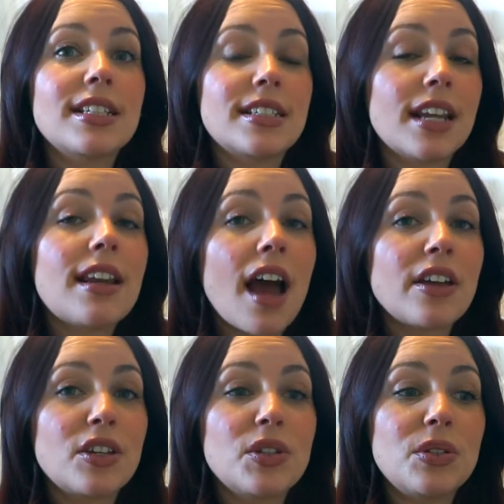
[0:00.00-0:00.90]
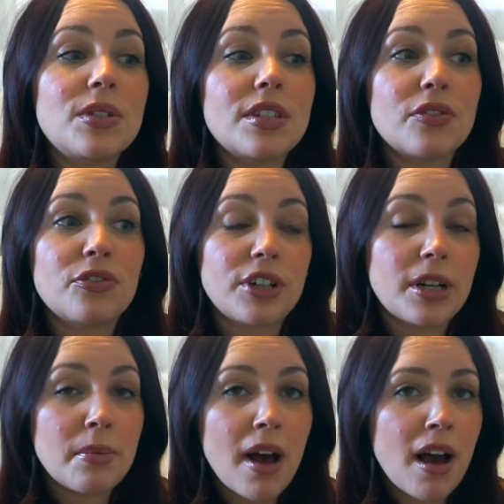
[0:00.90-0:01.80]
I did not use the
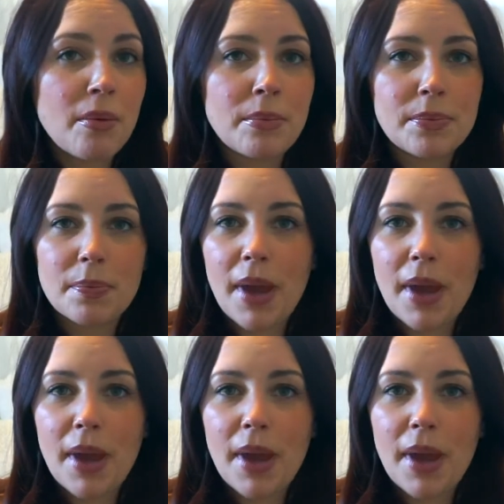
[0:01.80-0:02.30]
Freedom